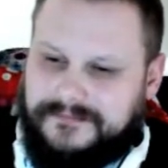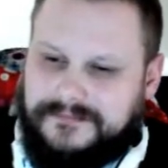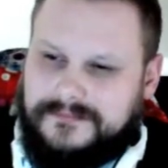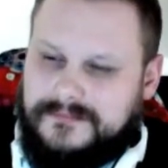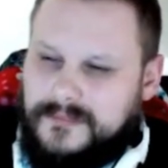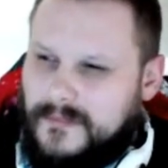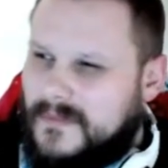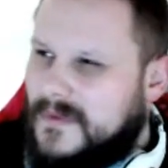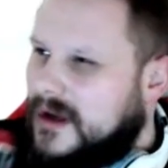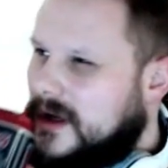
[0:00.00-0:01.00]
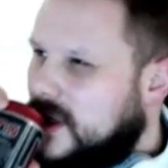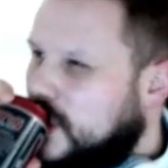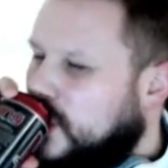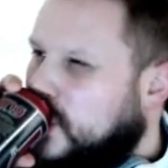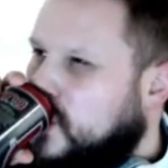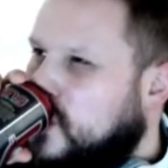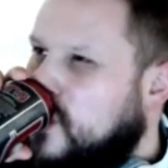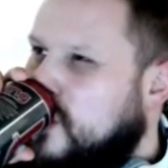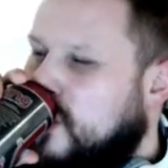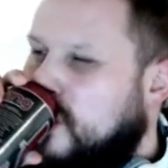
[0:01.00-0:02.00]

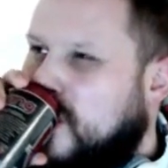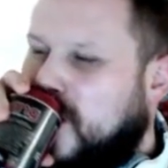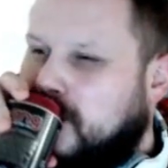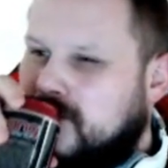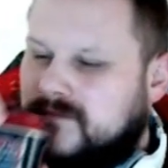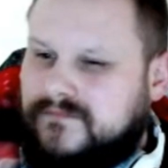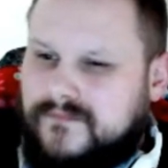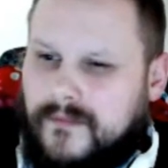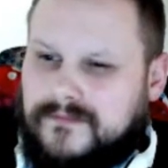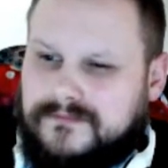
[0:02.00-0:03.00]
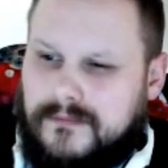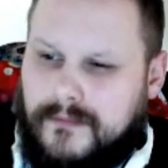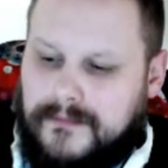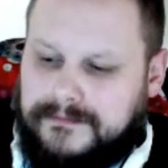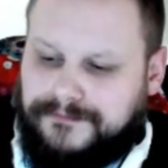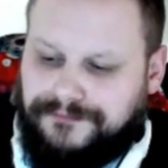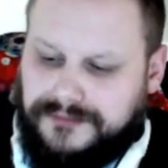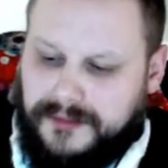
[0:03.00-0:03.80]
Nothing is said.